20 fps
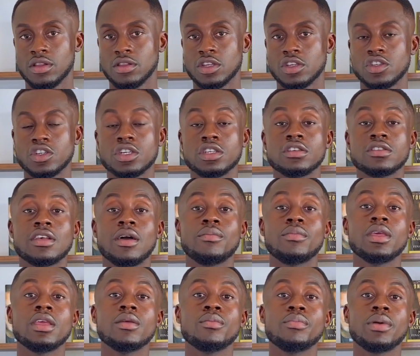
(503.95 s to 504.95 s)
The judges are
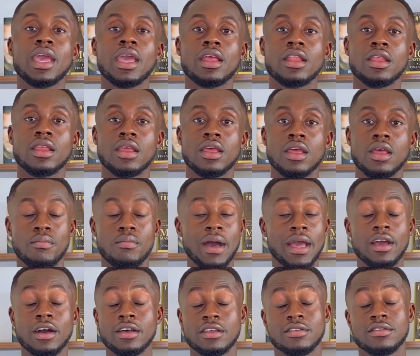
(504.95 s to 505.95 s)
being paid
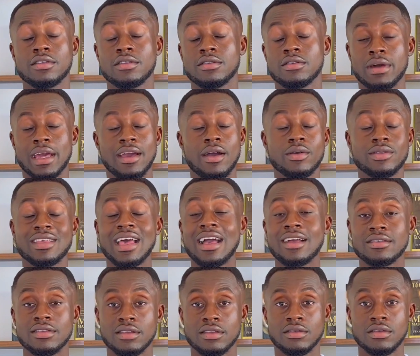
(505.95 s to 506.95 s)
by us, like our
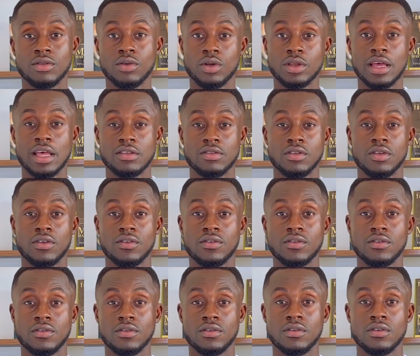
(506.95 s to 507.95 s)
taxes and all that stuff.
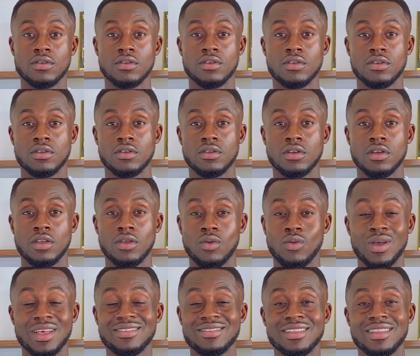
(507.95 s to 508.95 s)

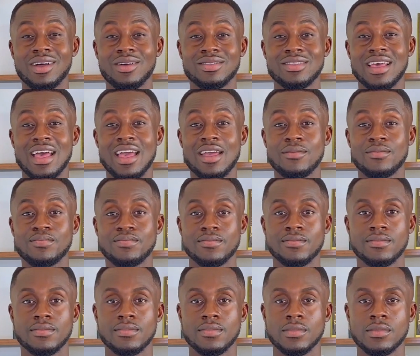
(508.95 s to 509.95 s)
Wasting our time.
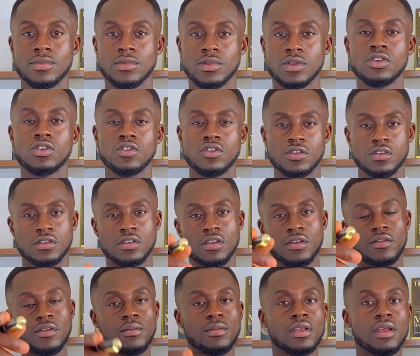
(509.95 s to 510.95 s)
You should
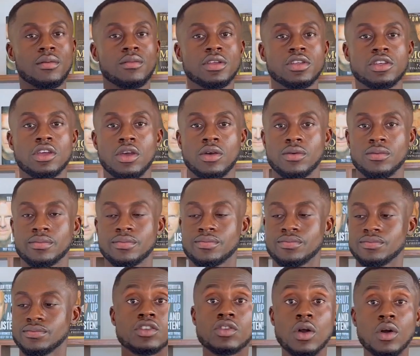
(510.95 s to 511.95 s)
save some time in jail.
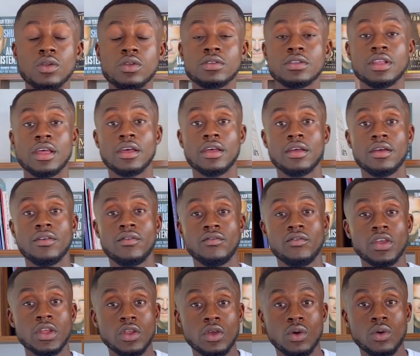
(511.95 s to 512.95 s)
This concludes the
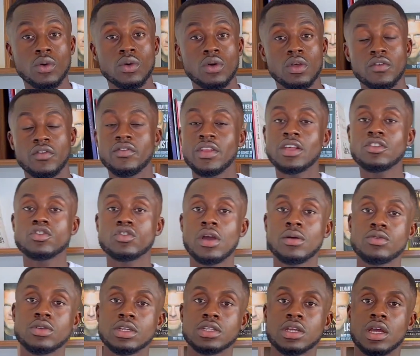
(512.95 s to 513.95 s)
video. If you're not
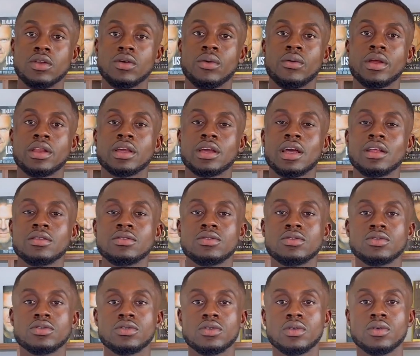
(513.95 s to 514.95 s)
subscribed to the channel already, kindly
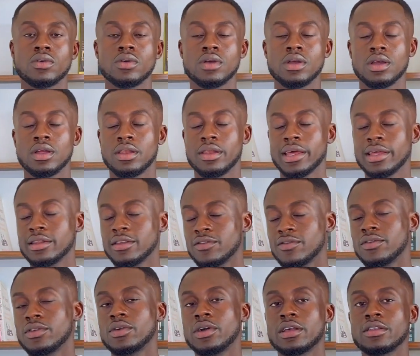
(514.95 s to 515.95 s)
do so. Like
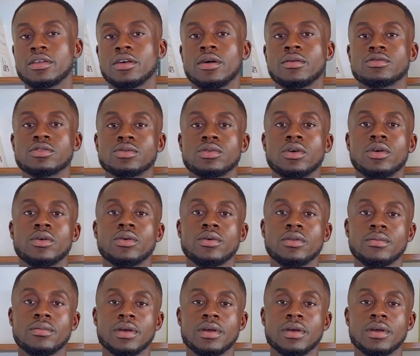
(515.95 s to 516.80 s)
this video, so it helps a lot.